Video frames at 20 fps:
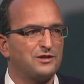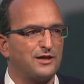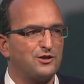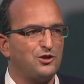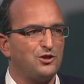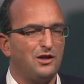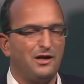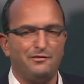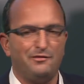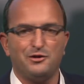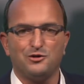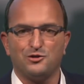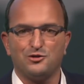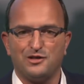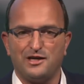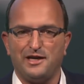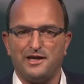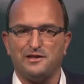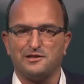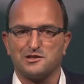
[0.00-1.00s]
actually living
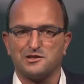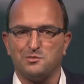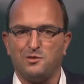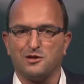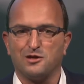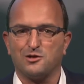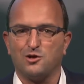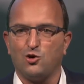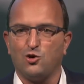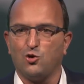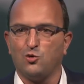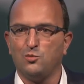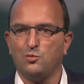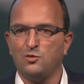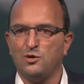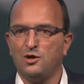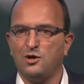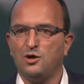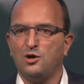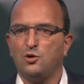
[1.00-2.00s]
today in a smarter home,
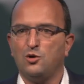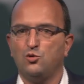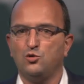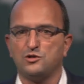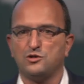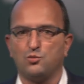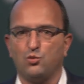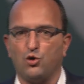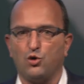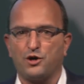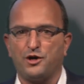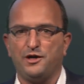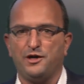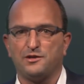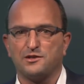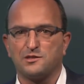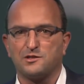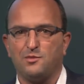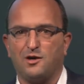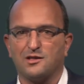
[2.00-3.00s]
who's working in
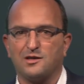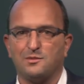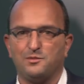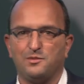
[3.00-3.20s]
a smarter